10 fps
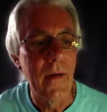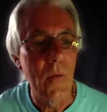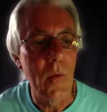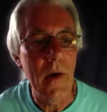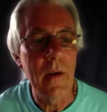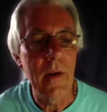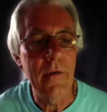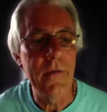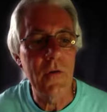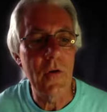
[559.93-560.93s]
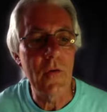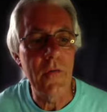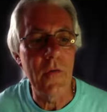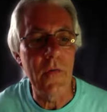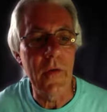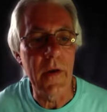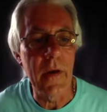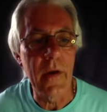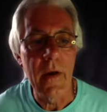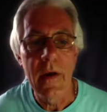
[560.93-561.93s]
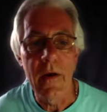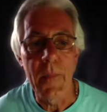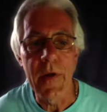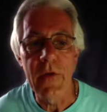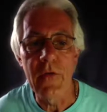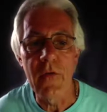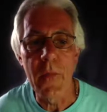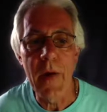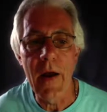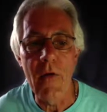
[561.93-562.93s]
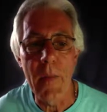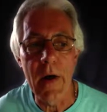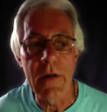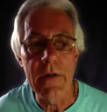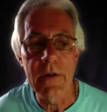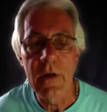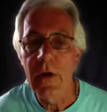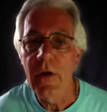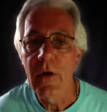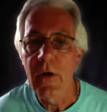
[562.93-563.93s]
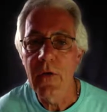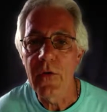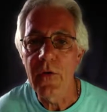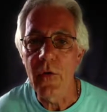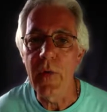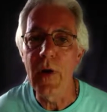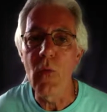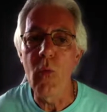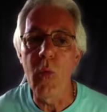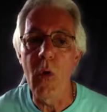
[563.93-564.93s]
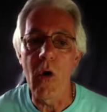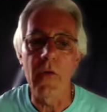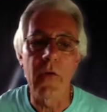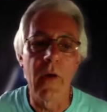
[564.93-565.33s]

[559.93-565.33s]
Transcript: Wildlife Photographer of the Year, a picture of a pair of mice doing what?